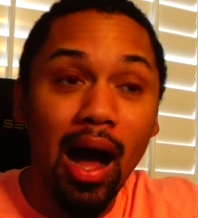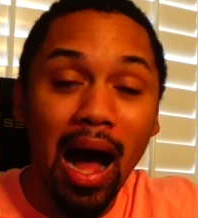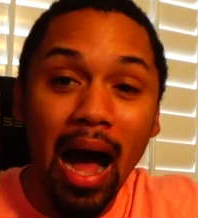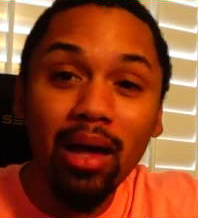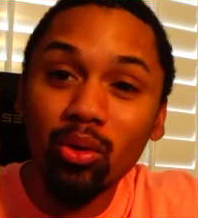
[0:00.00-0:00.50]

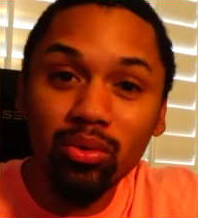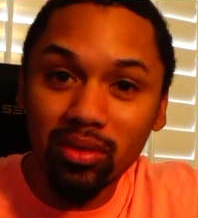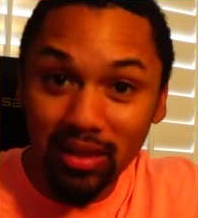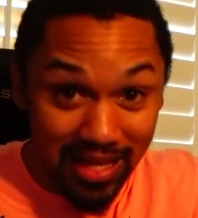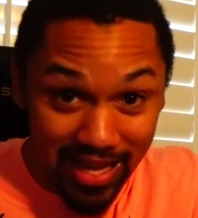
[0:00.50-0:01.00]
I don't
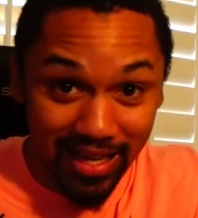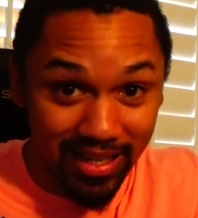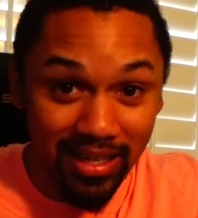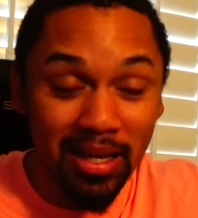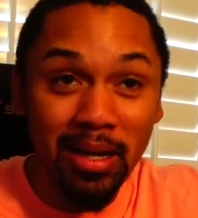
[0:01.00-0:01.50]

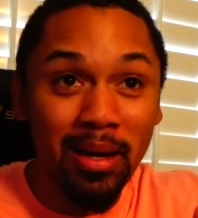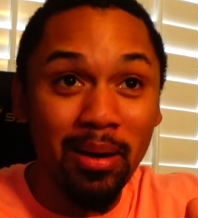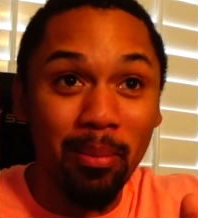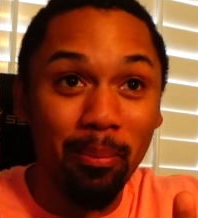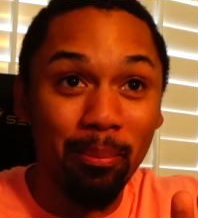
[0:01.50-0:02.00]
think
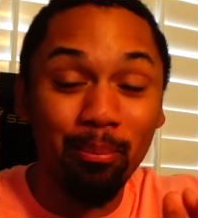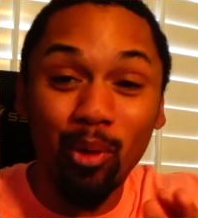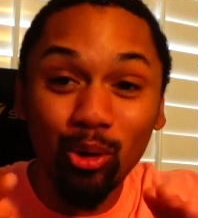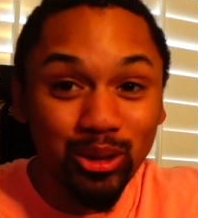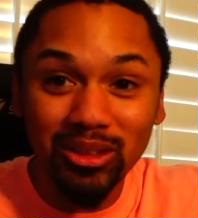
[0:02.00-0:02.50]

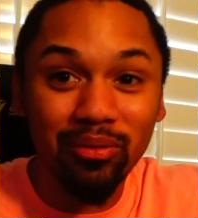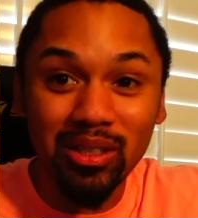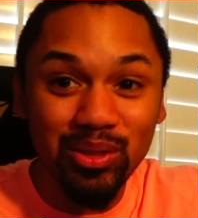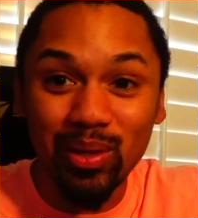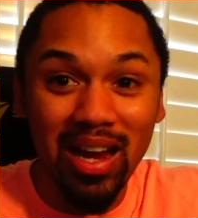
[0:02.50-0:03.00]
most of
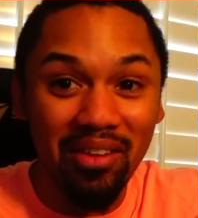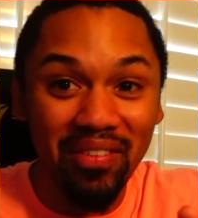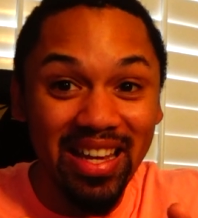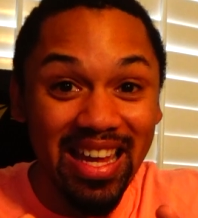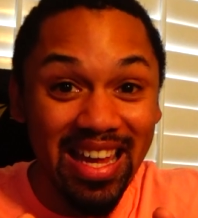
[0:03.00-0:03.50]
us would have
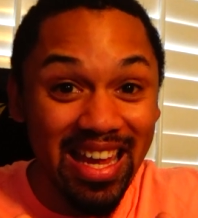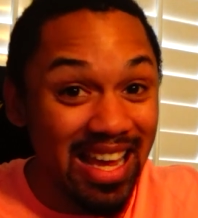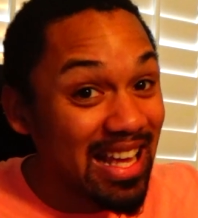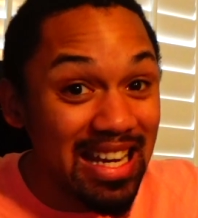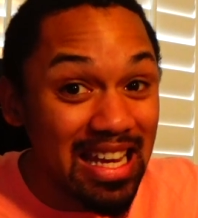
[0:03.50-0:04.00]

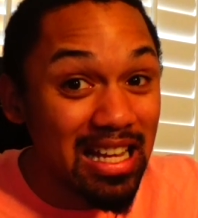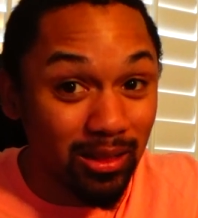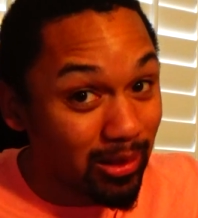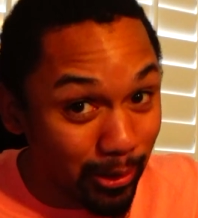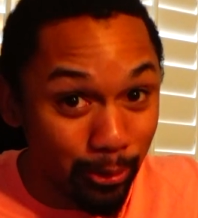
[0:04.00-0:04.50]
any
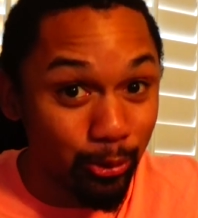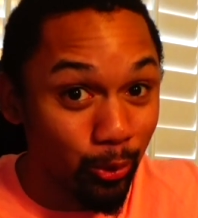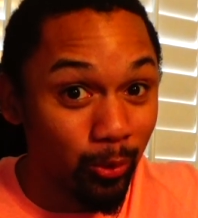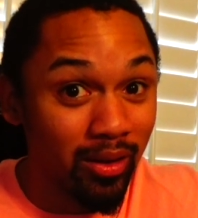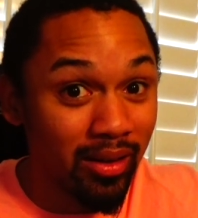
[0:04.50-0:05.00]

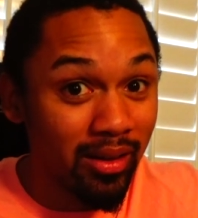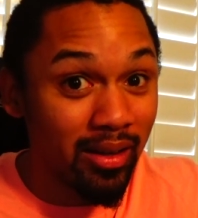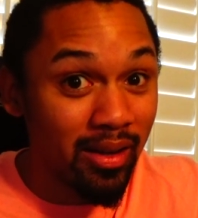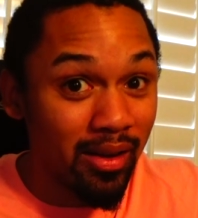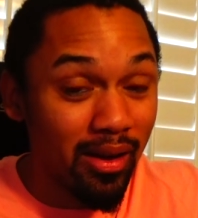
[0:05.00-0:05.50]
clue
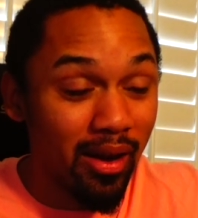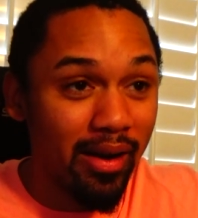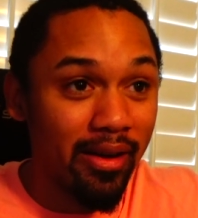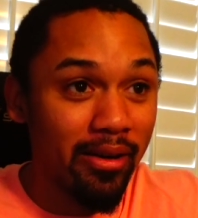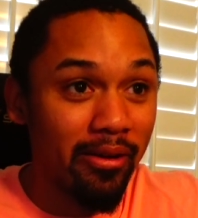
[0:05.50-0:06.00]

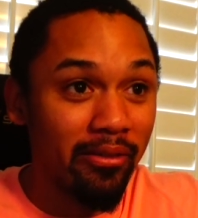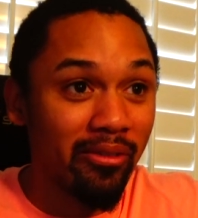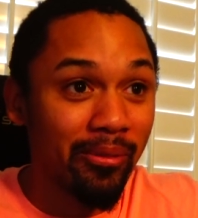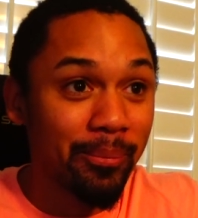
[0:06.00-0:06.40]
of